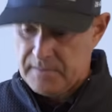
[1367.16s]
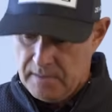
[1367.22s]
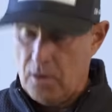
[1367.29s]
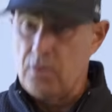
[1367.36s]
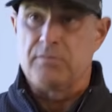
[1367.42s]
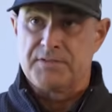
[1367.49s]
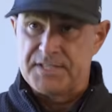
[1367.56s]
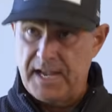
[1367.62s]

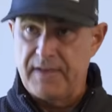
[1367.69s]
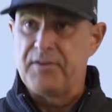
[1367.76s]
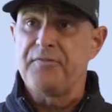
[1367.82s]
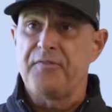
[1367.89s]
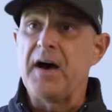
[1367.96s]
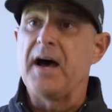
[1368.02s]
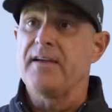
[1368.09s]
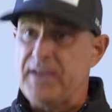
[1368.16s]
or
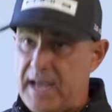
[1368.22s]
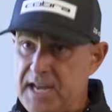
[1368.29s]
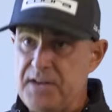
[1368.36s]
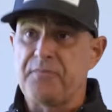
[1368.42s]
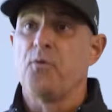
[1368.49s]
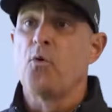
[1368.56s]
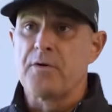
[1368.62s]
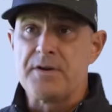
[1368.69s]
7-5,
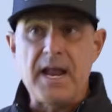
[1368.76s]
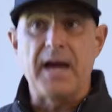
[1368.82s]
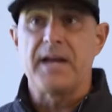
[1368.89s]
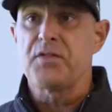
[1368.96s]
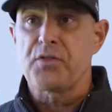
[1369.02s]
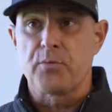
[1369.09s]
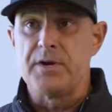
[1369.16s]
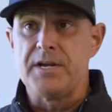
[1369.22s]
8-4,
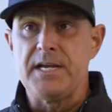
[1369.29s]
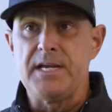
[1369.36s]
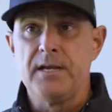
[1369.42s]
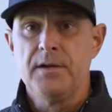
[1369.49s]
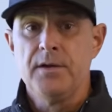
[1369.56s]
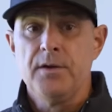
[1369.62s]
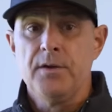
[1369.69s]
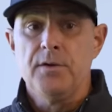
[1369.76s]

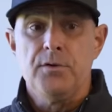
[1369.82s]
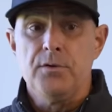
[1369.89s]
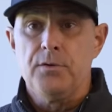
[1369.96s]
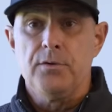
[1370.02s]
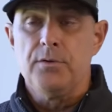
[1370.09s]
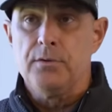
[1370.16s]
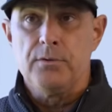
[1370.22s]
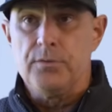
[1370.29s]
9-3,
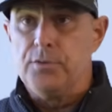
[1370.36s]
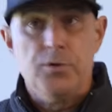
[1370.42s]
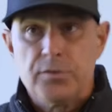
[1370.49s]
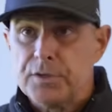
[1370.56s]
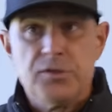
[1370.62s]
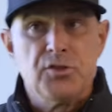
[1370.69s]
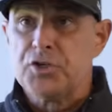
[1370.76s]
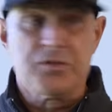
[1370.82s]
you
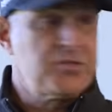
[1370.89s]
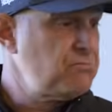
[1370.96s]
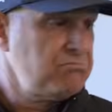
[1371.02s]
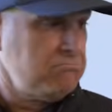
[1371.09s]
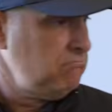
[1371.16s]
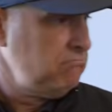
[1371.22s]
can just